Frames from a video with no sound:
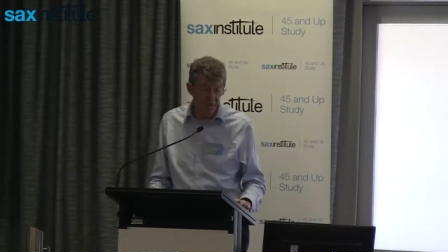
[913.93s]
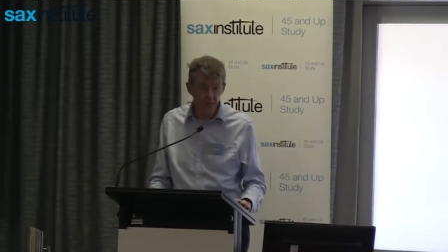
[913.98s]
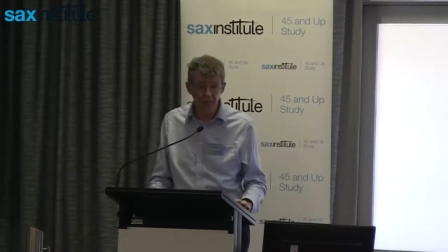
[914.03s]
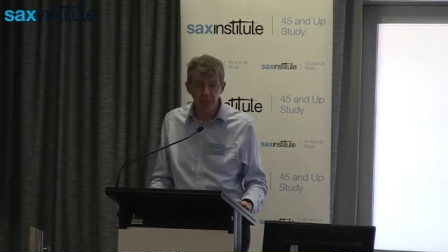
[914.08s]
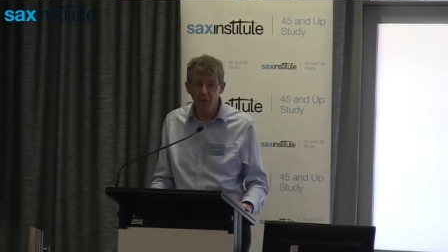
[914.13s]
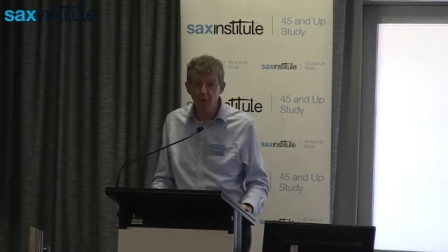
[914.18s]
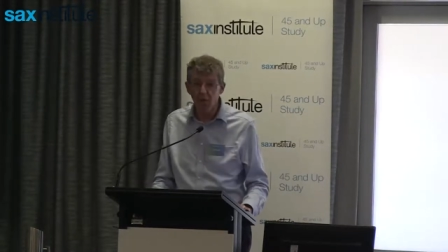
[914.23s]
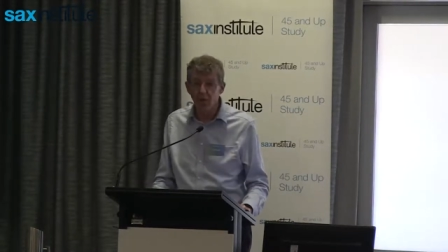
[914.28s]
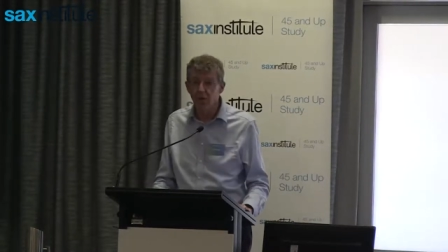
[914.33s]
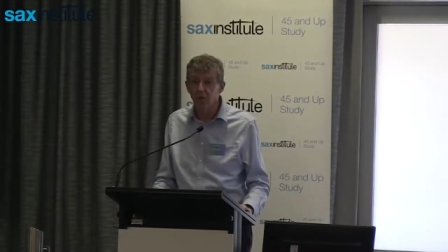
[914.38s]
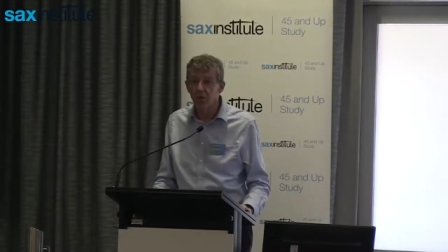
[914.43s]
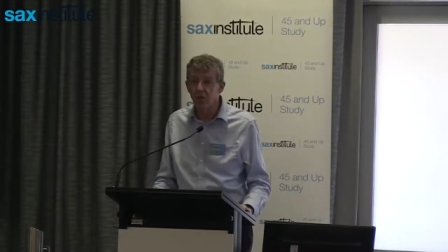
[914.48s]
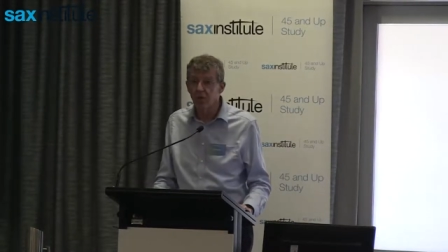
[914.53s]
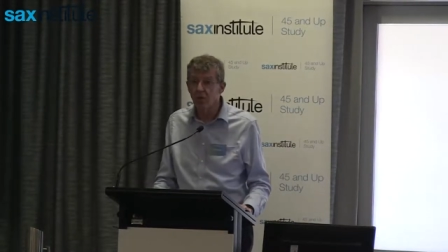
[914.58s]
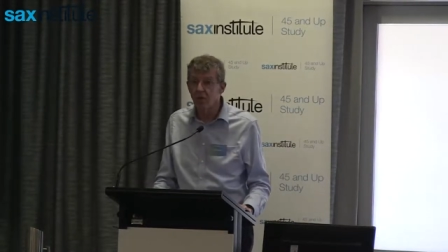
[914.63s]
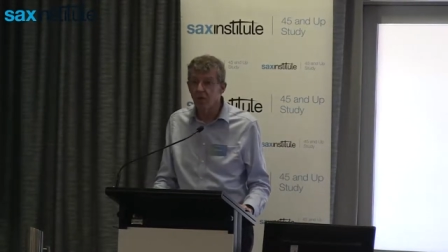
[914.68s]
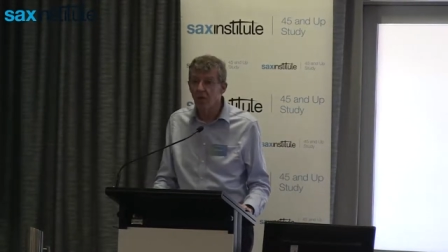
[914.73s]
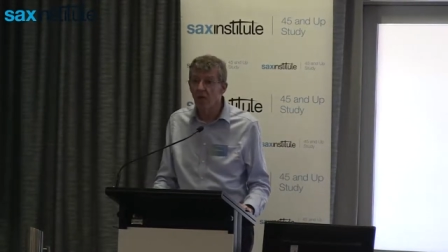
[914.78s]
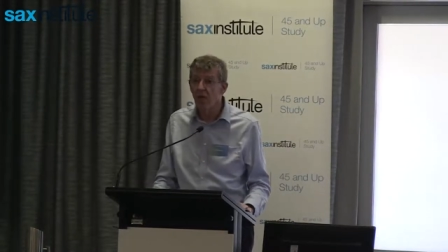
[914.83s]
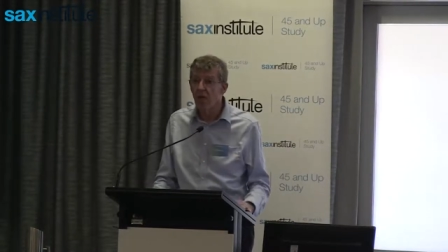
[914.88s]
40 or
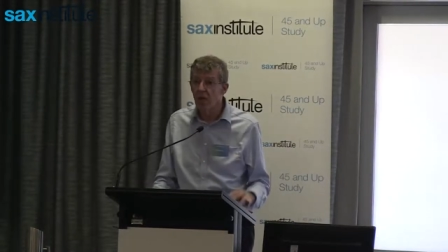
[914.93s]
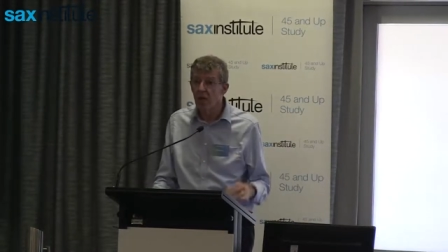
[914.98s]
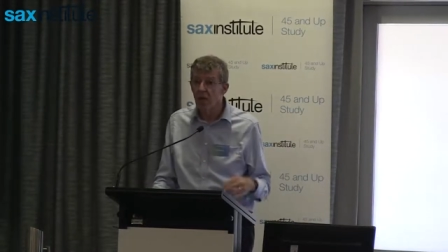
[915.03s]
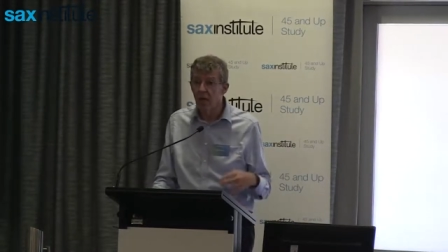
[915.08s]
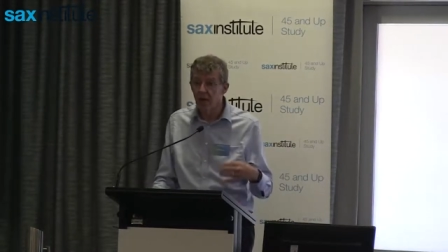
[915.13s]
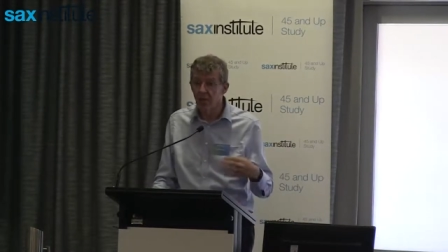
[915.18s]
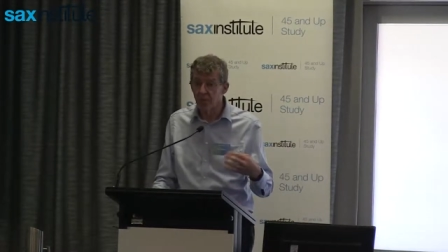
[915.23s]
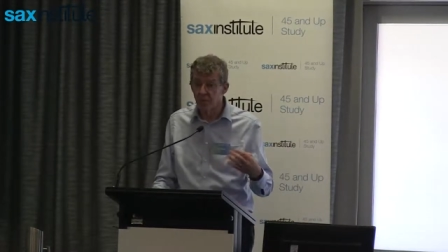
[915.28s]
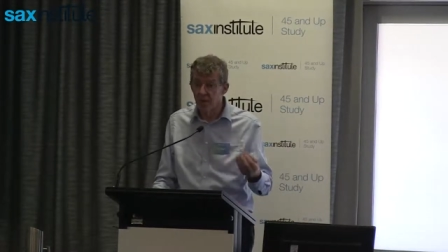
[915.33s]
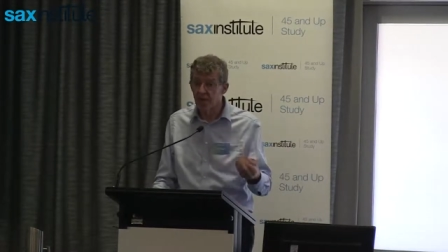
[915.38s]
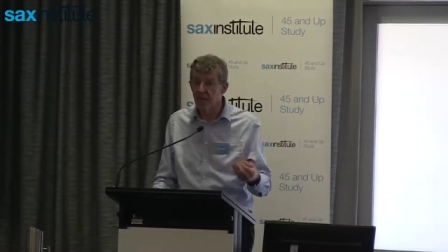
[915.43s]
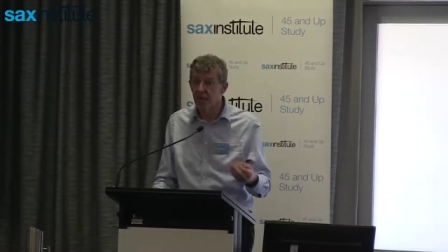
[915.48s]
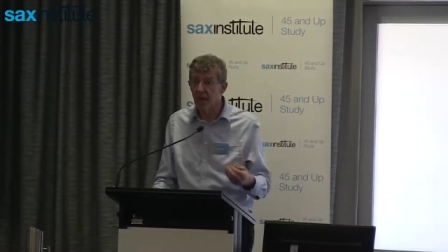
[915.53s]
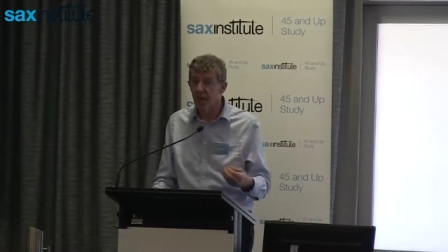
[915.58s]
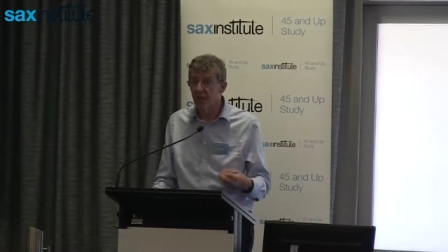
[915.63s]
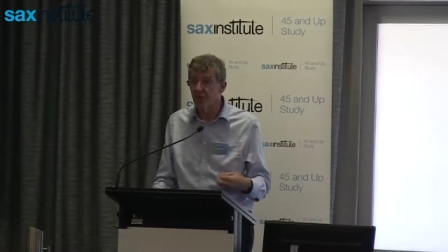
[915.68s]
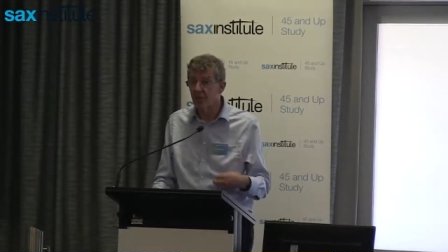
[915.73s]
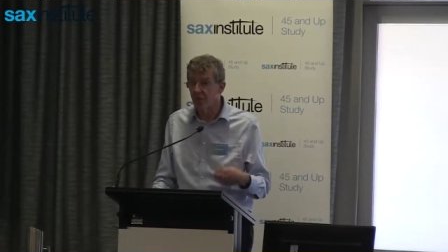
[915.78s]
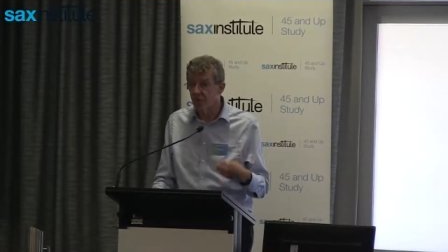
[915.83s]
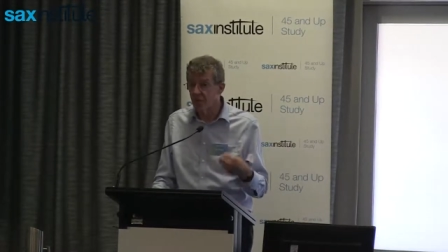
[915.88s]
so had
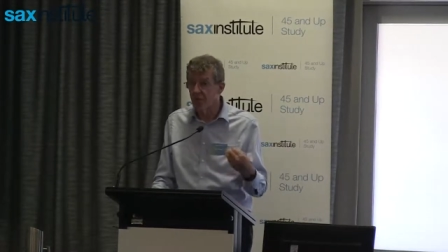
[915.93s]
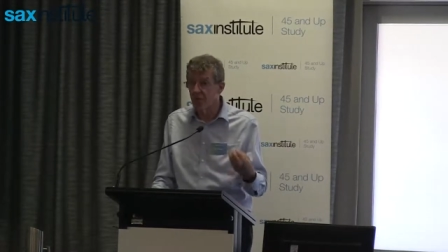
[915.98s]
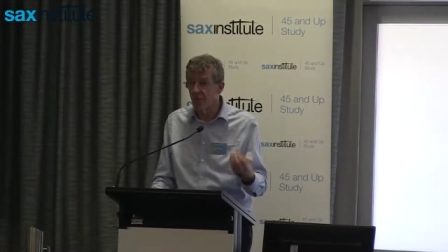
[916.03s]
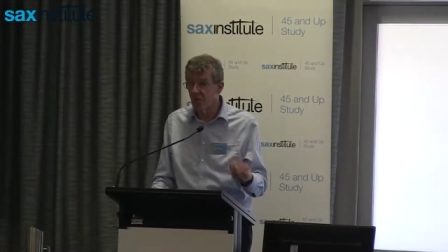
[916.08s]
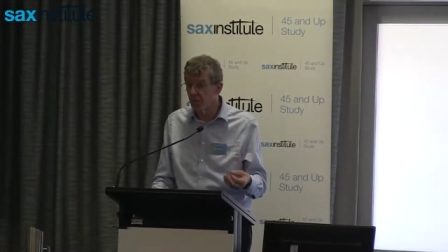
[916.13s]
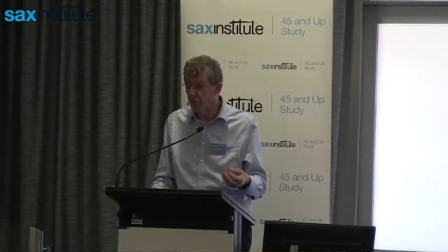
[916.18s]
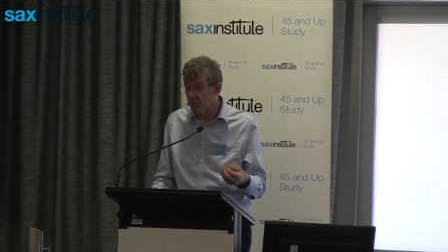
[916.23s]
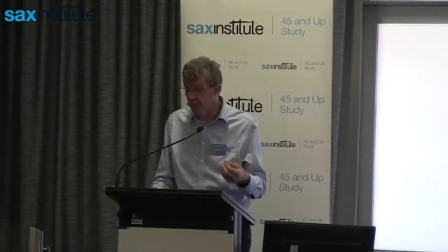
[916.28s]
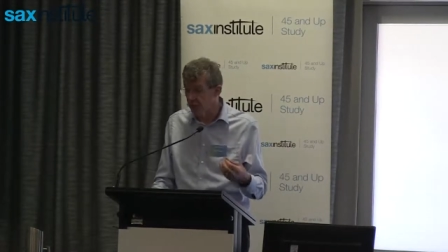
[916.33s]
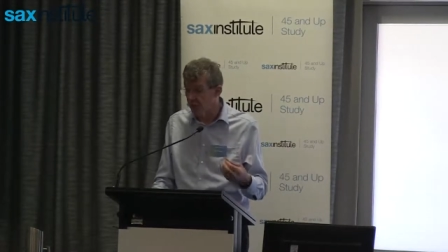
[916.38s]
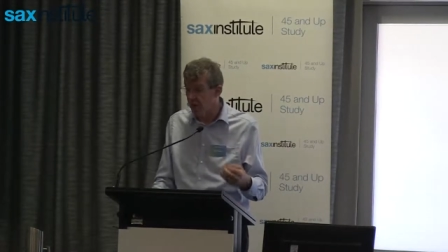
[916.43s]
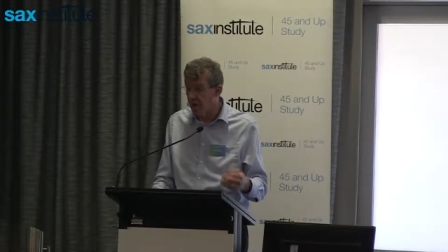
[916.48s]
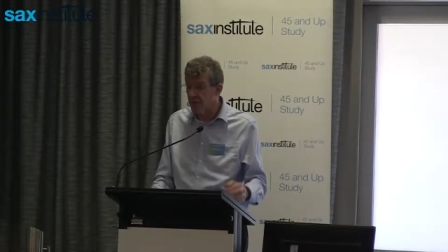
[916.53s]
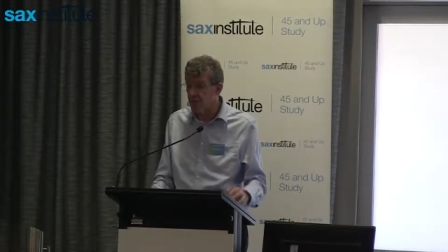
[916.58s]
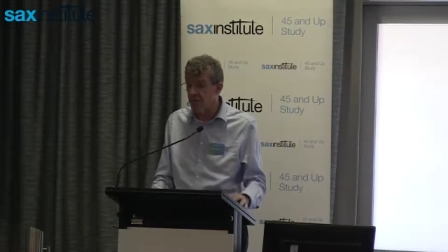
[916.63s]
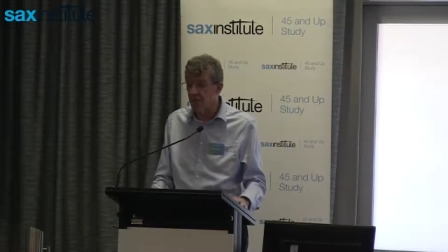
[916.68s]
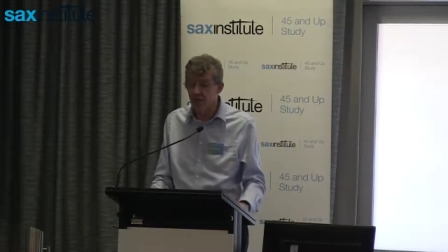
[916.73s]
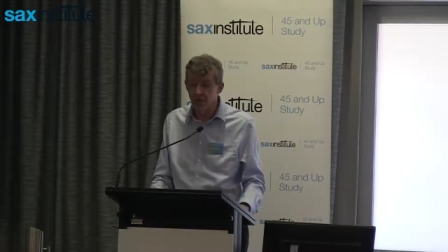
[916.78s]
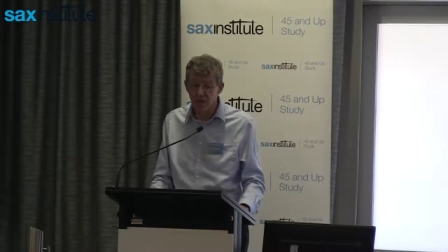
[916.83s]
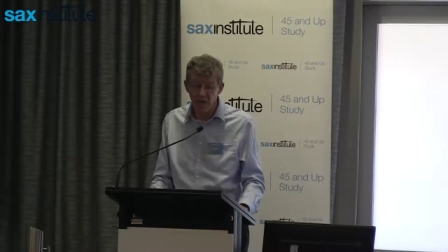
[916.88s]
precancer that would
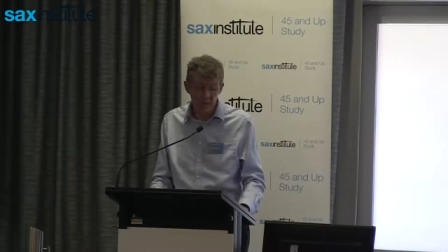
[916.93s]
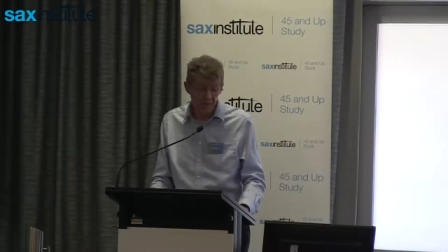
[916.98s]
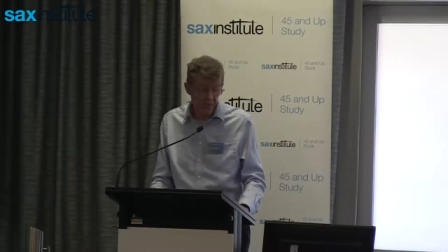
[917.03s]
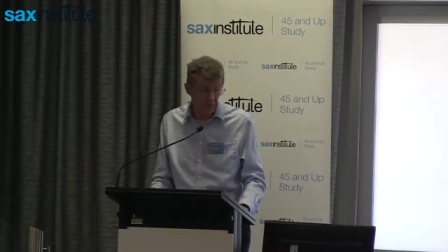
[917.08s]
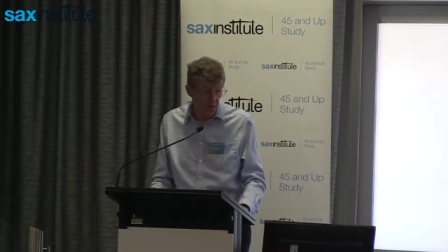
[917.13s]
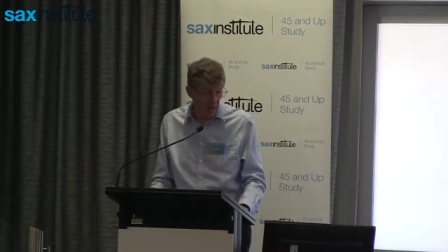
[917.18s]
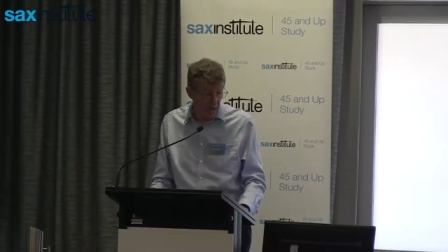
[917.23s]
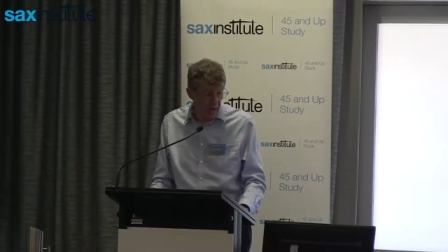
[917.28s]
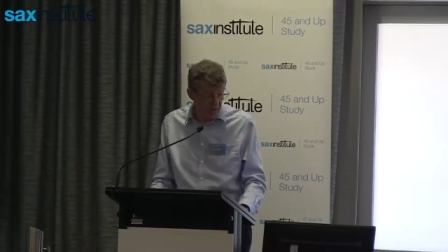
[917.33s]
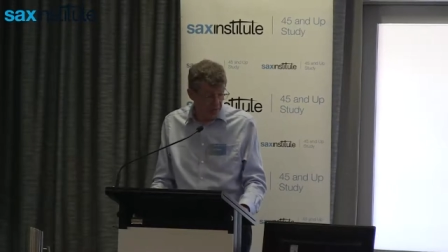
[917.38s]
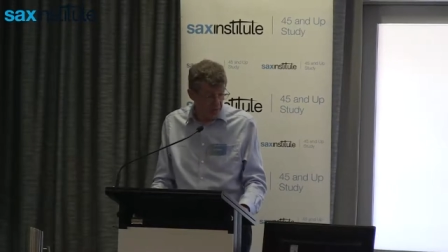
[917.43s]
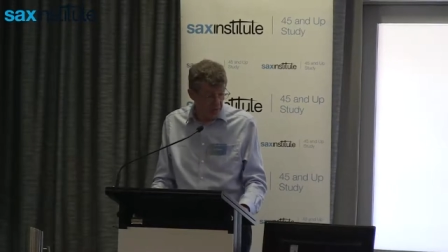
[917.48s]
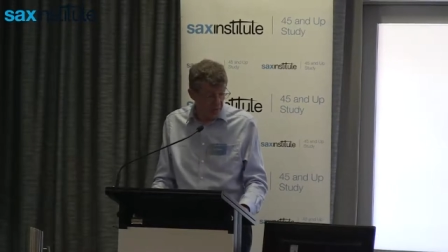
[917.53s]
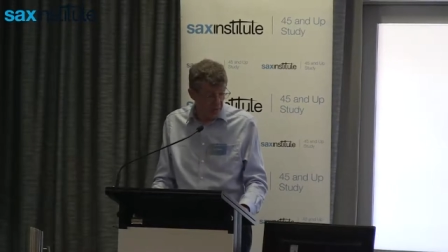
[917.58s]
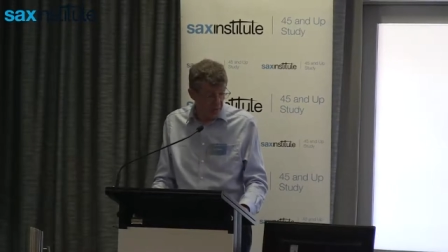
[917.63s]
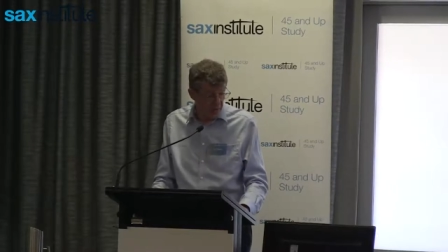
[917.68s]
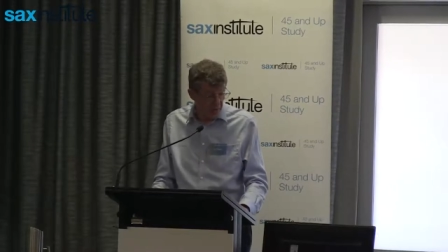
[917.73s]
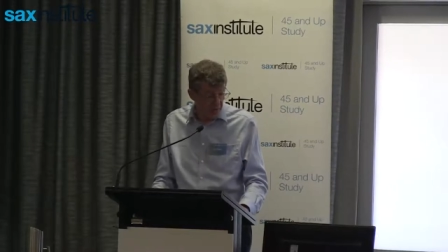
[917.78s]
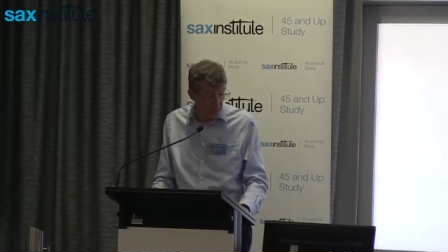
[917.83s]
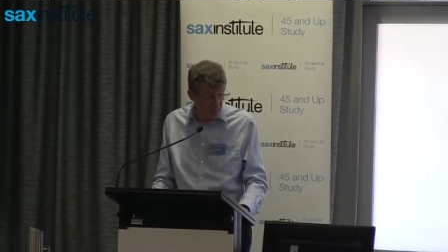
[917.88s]
progress to cervical cancer
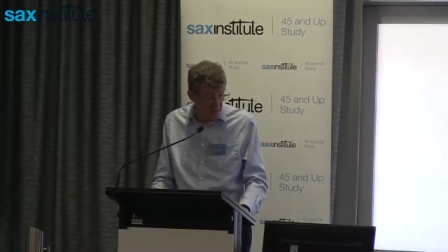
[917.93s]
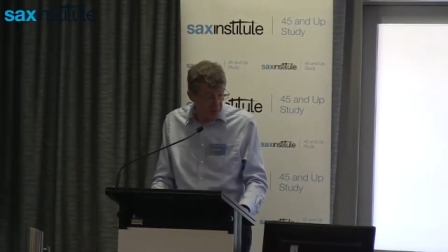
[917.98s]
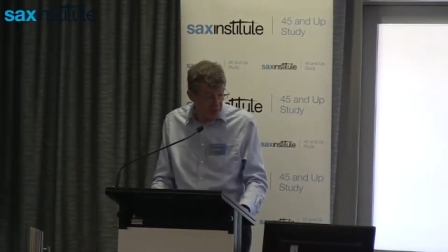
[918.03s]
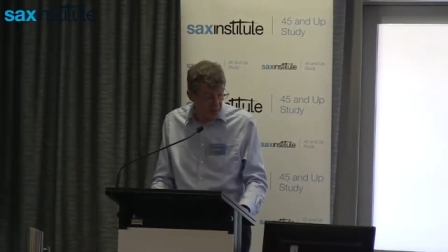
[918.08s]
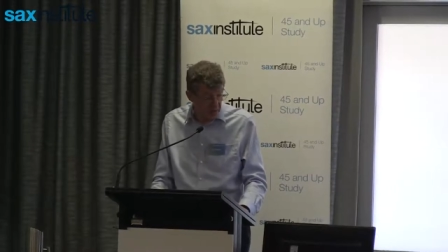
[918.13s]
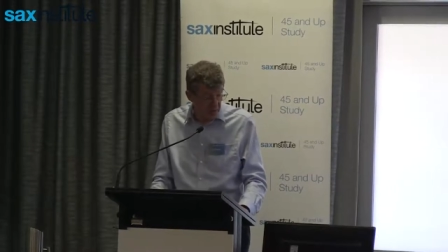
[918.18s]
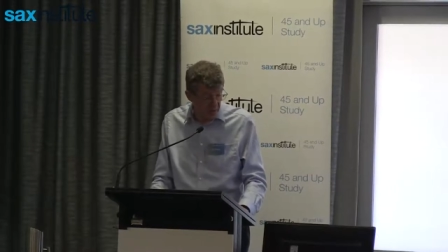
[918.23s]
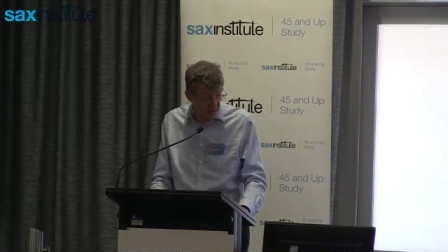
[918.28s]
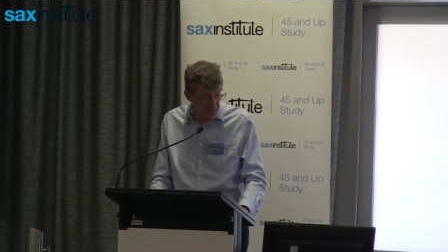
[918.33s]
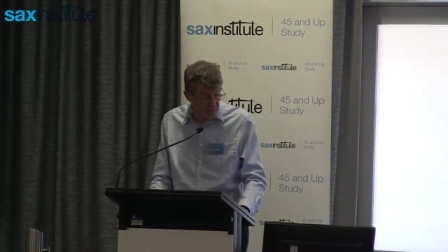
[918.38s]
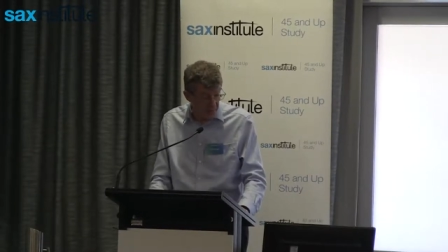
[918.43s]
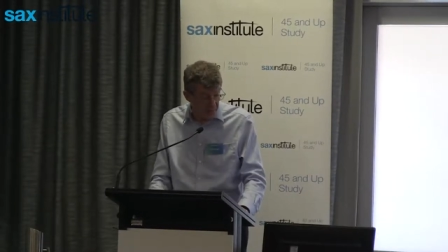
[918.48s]
in their lifetime.